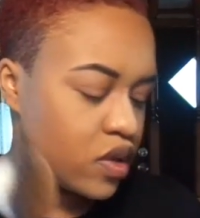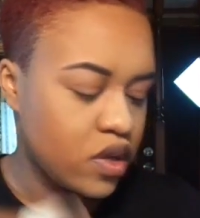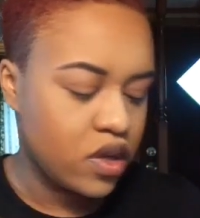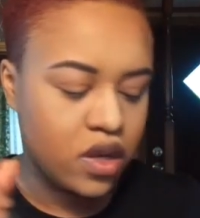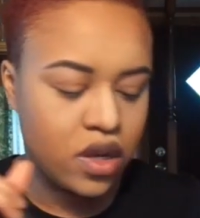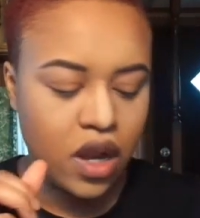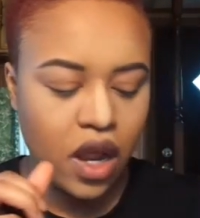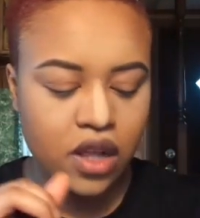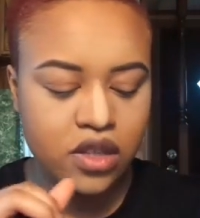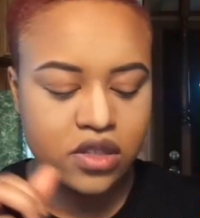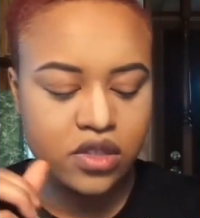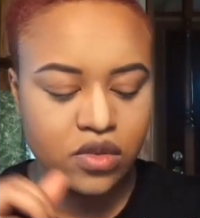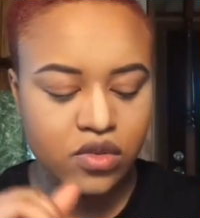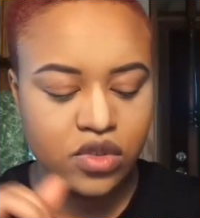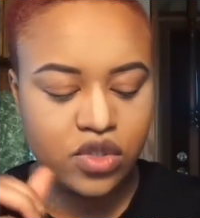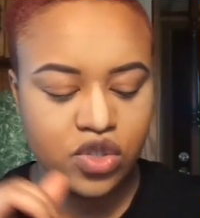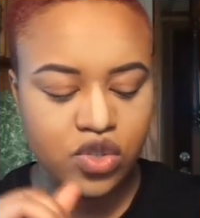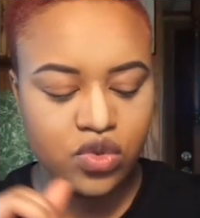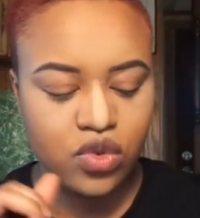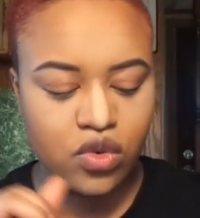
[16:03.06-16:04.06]
not so
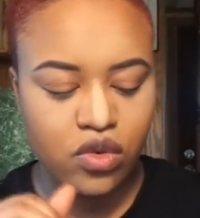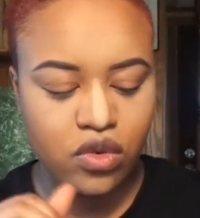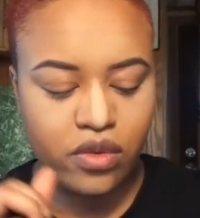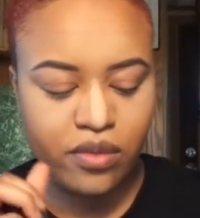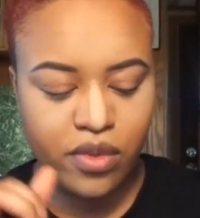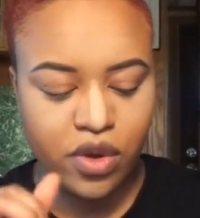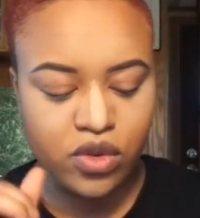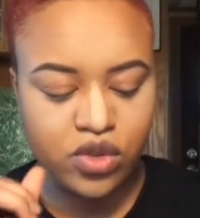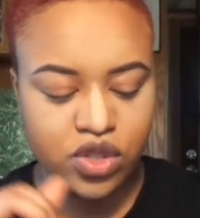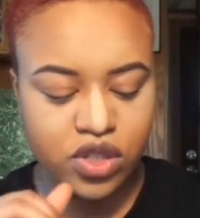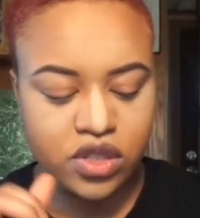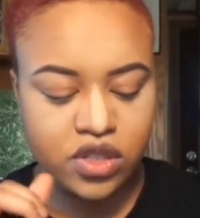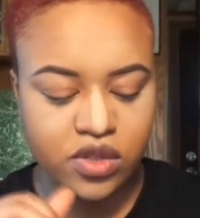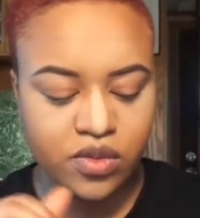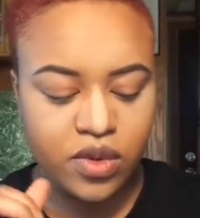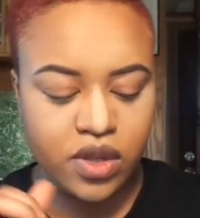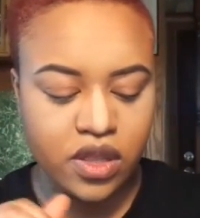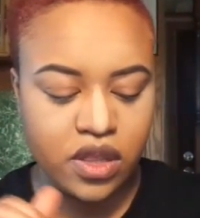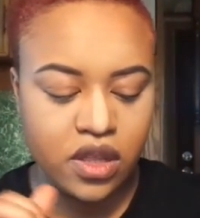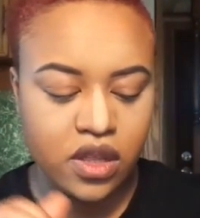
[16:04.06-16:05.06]
controlled motions
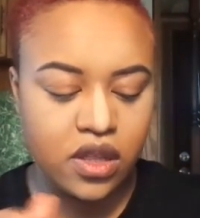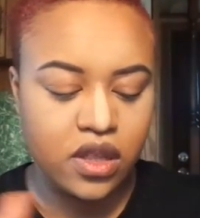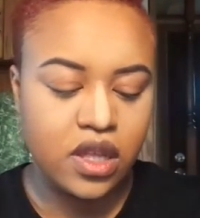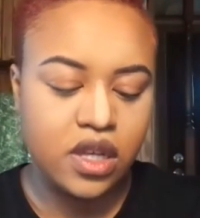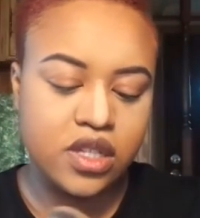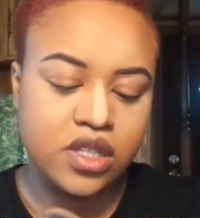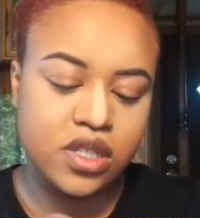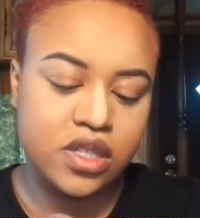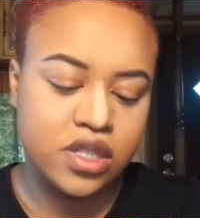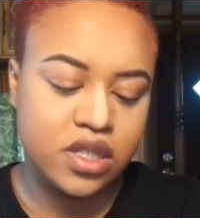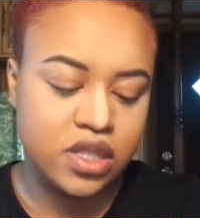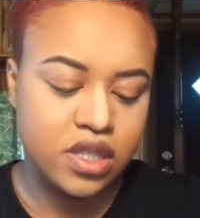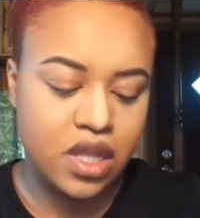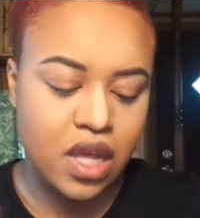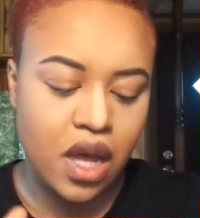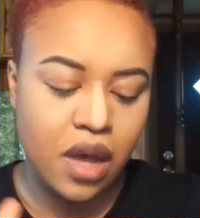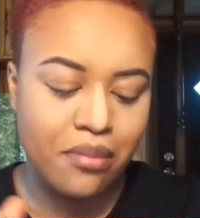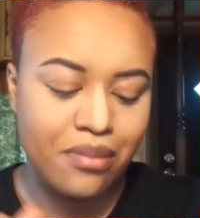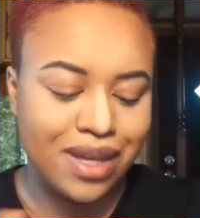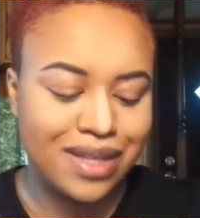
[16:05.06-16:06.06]
with it. That's just
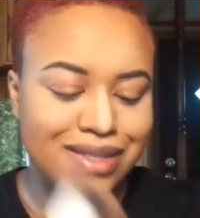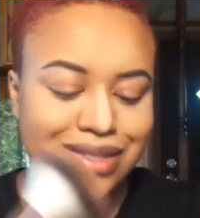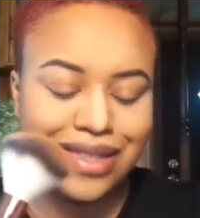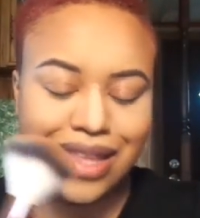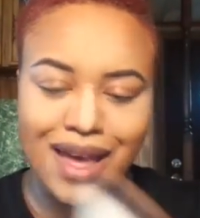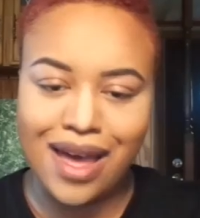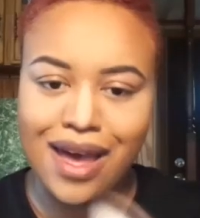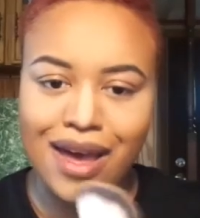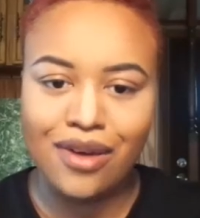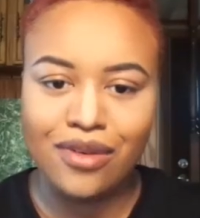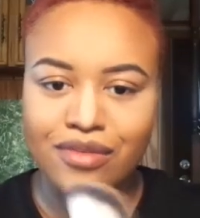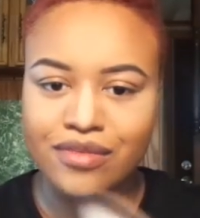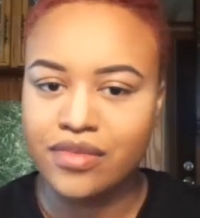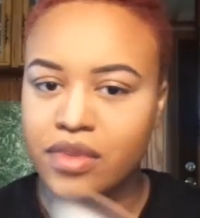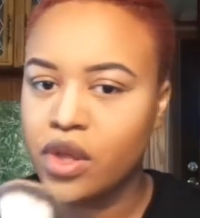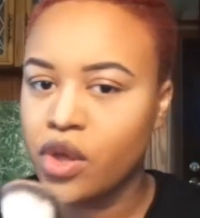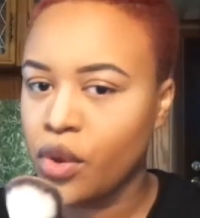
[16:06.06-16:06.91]
not my style.